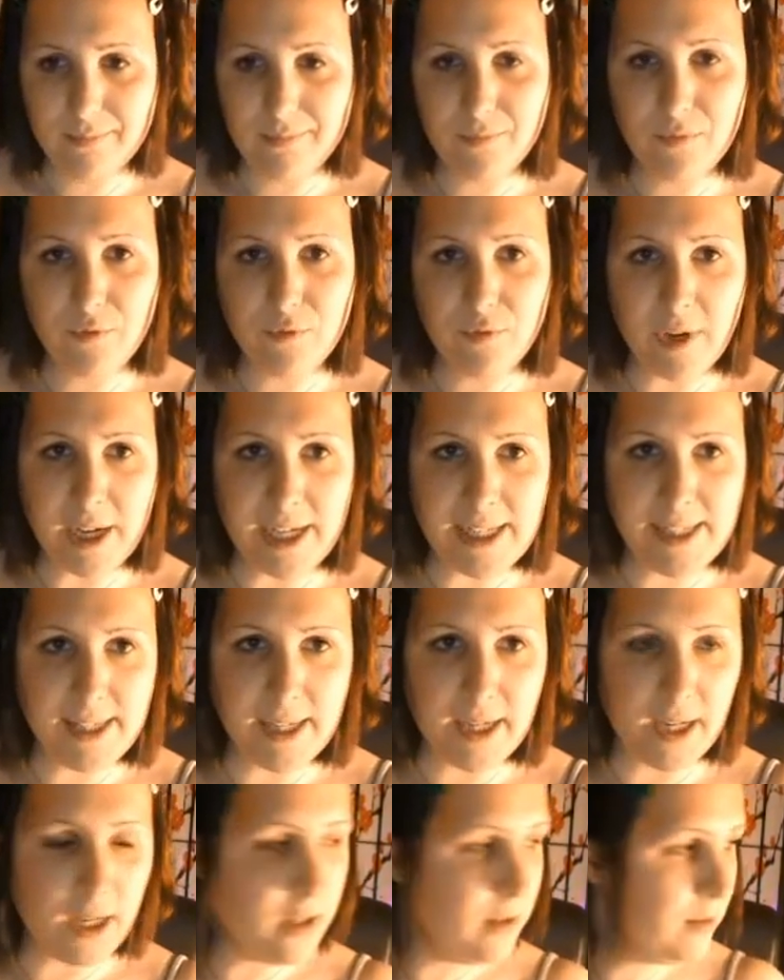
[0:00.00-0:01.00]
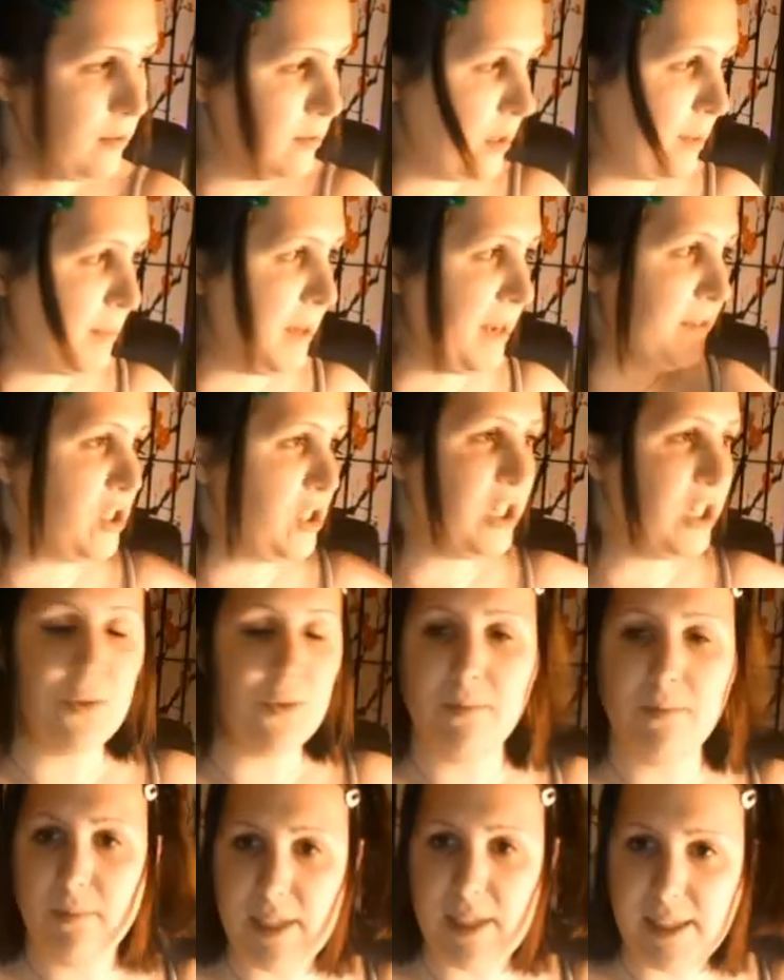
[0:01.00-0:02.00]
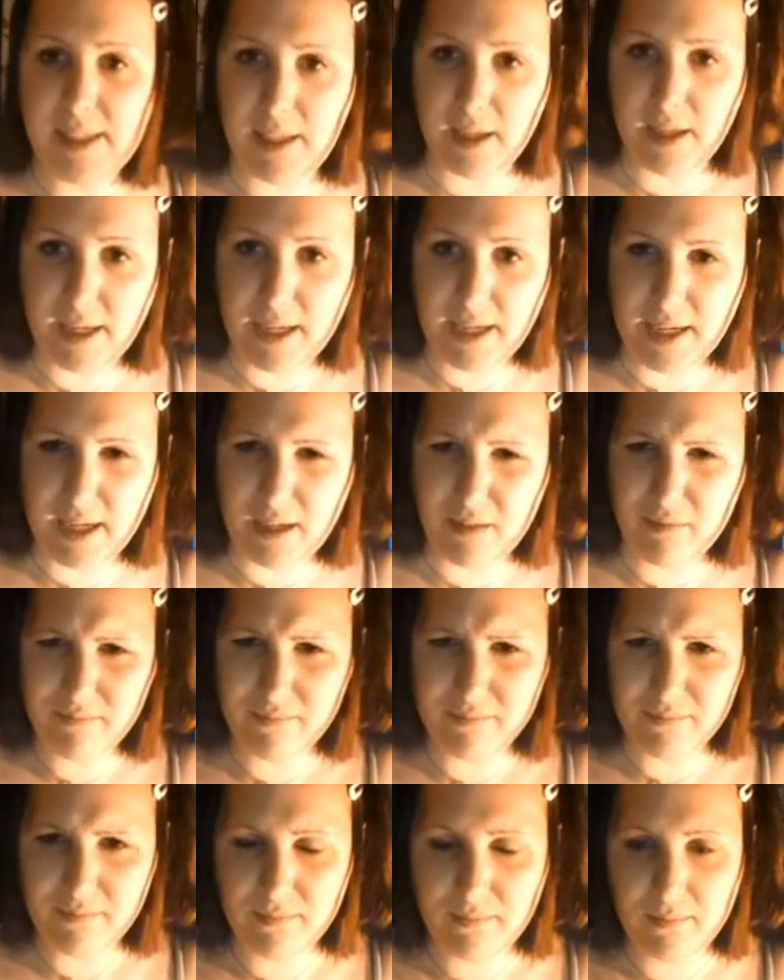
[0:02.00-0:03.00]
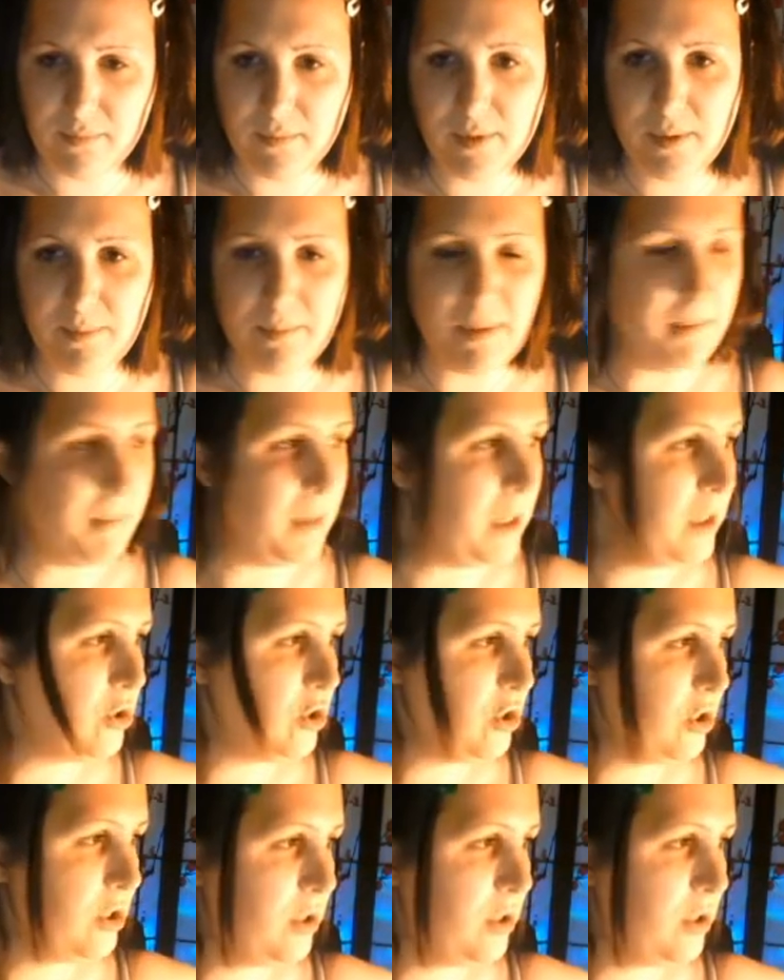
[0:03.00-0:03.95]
Rightio. I might have to change this light now. It's a bit much.